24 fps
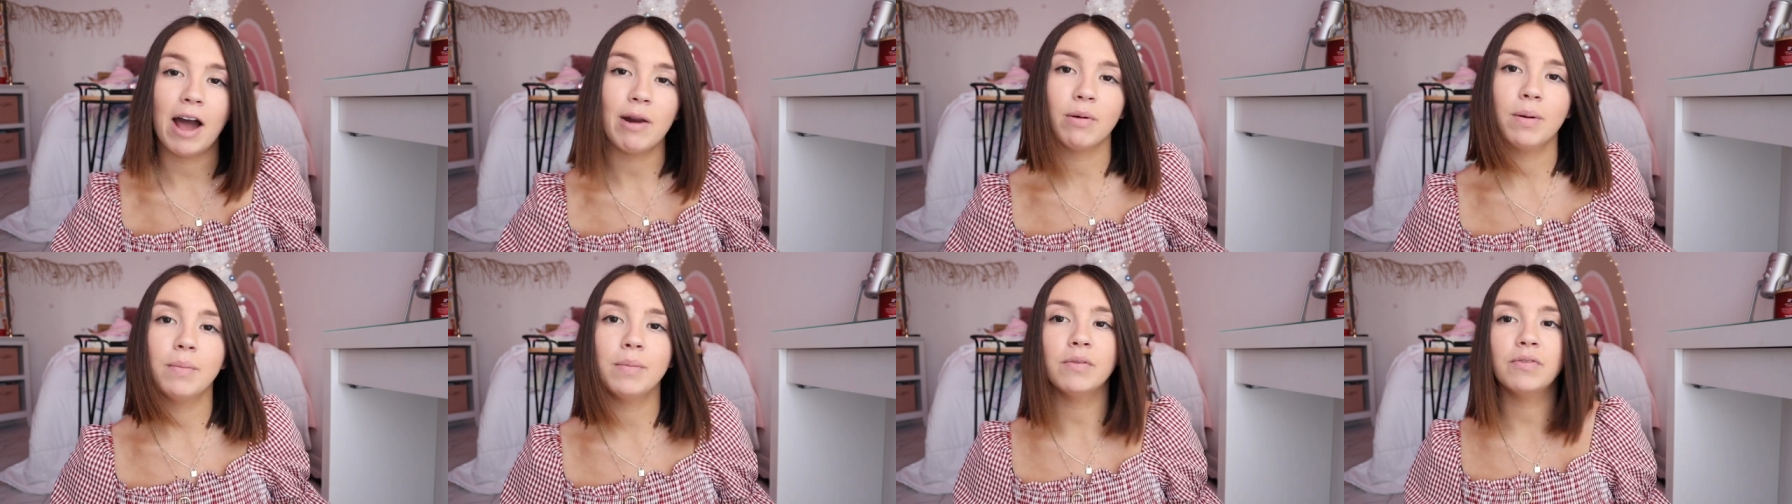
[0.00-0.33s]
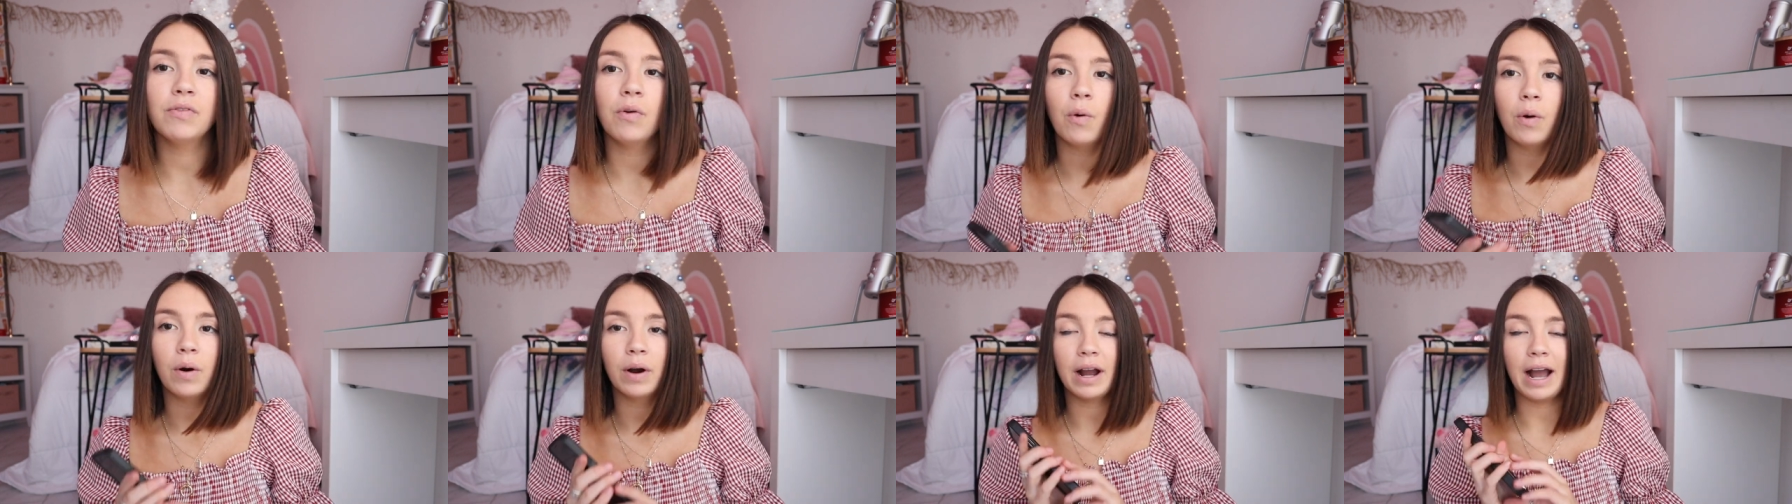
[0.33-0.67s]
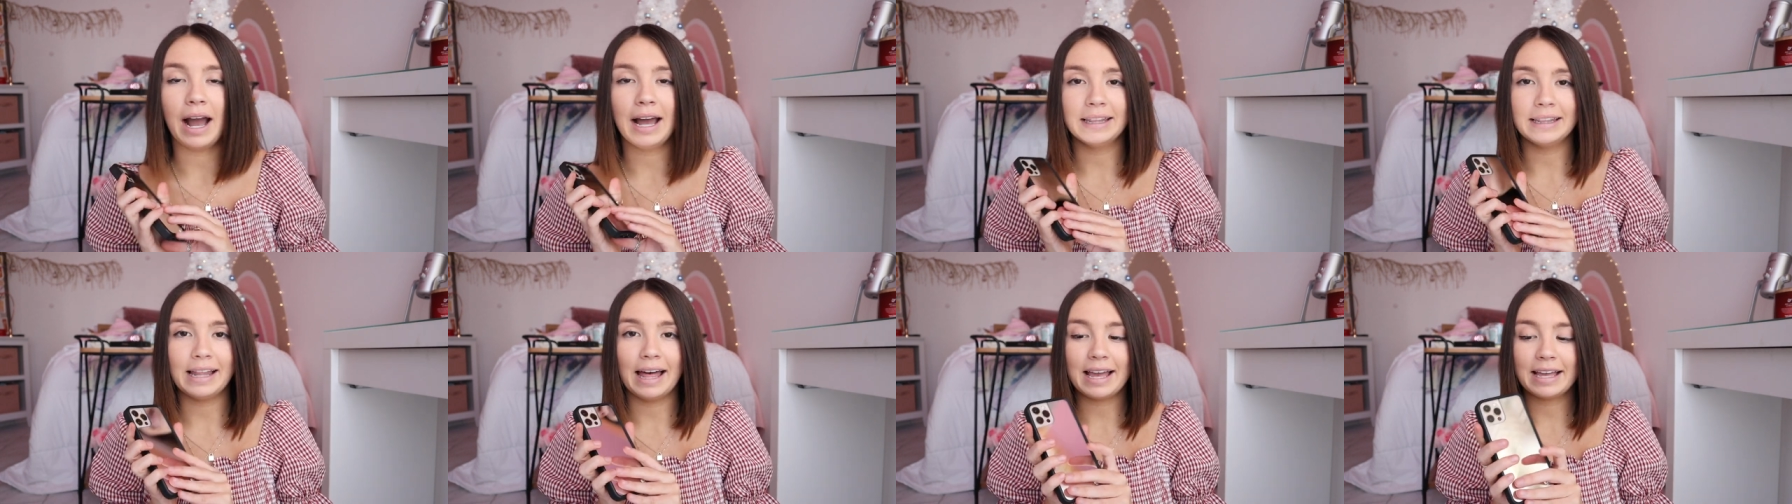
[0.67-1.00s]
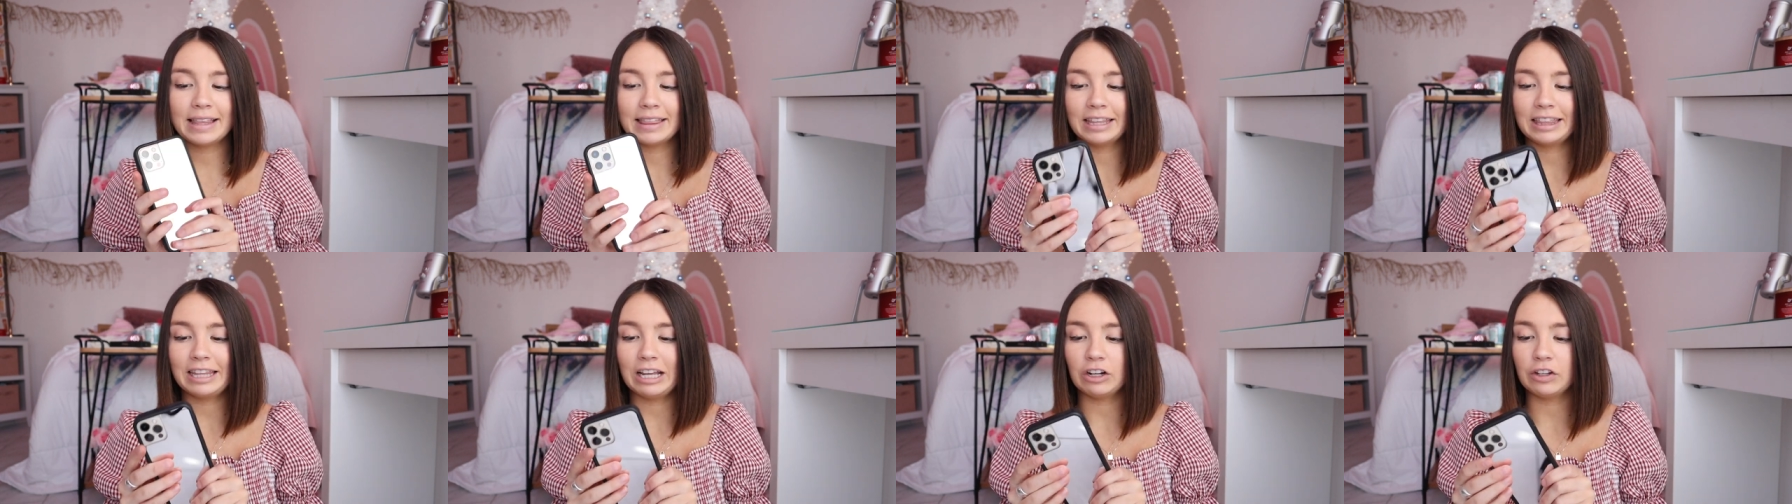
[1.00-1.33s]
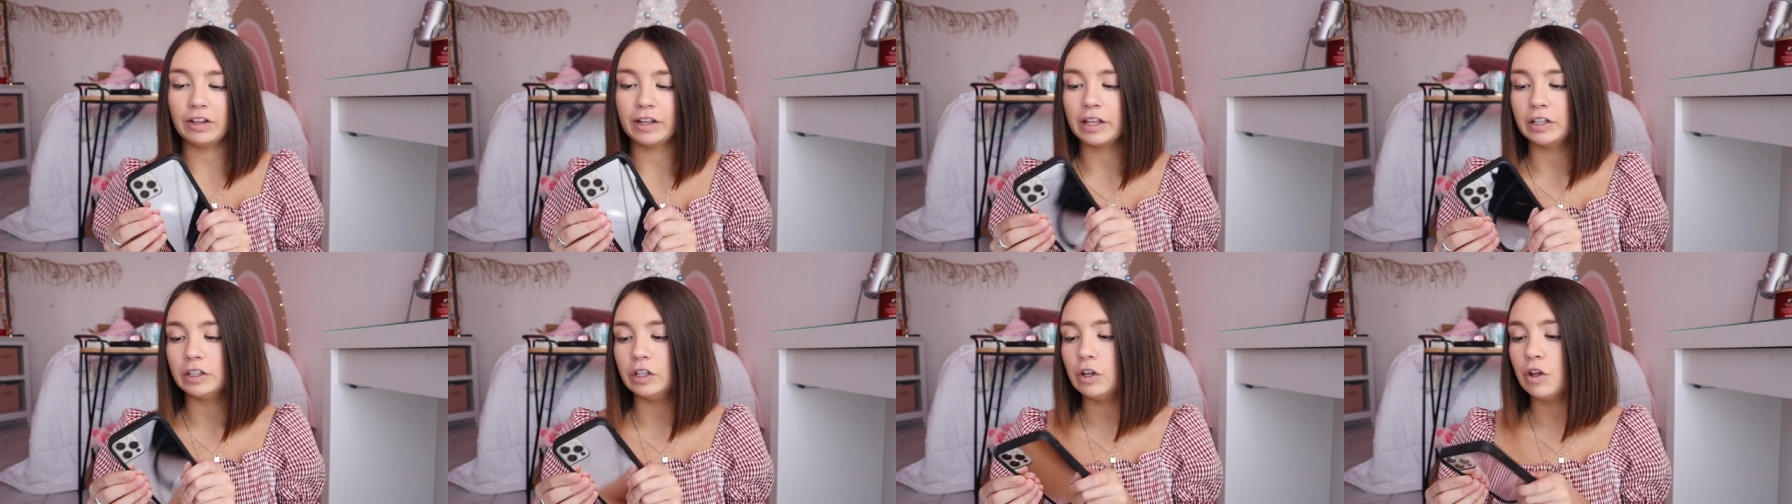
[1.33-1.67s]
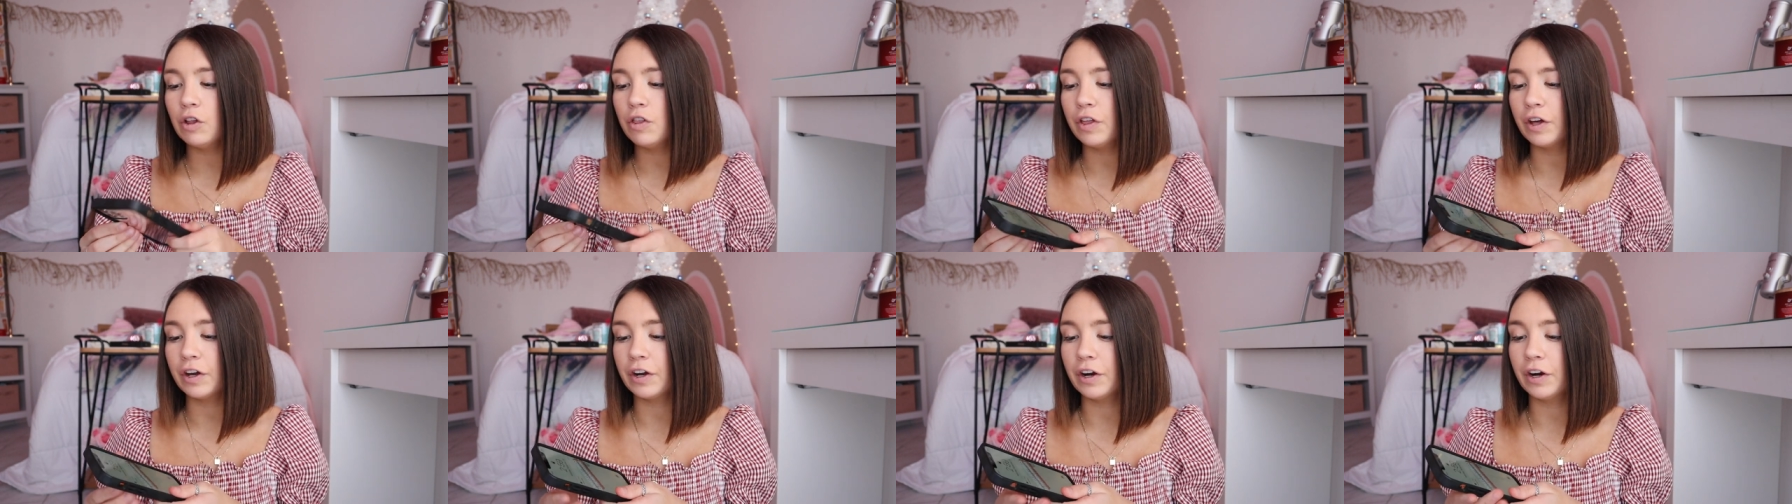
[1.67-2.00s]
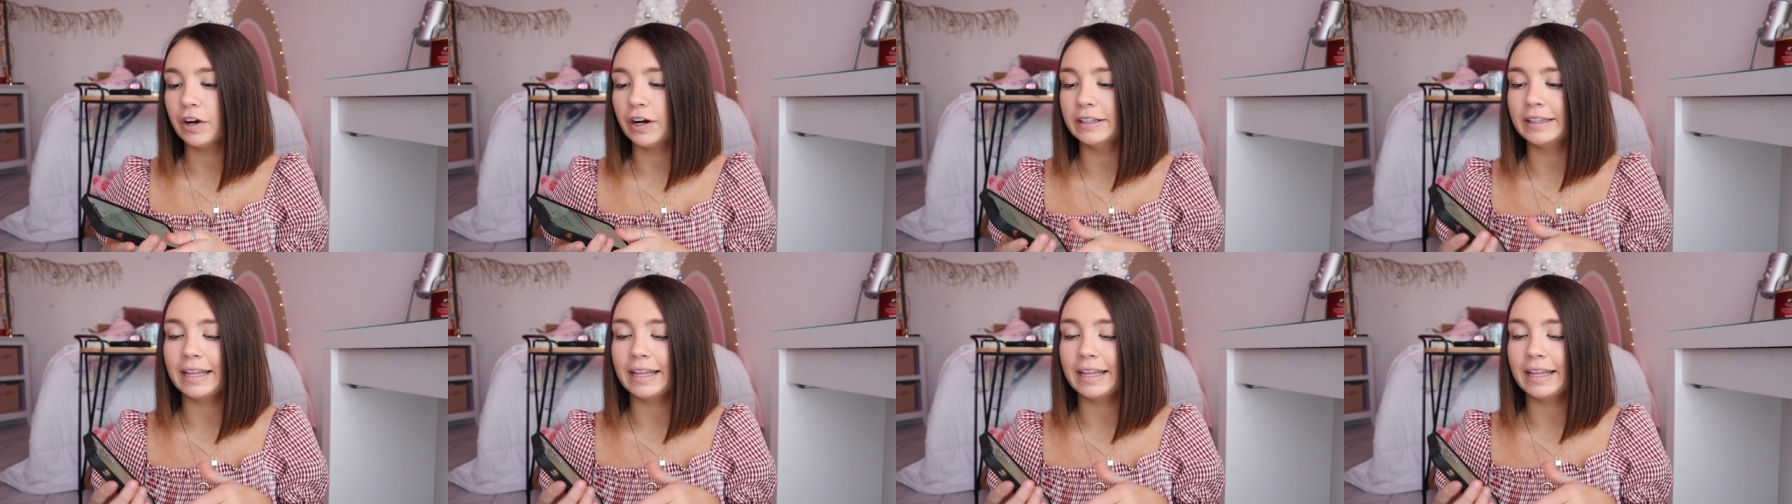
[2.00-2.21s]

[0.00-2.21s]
had one before. I like that they're like a little thicker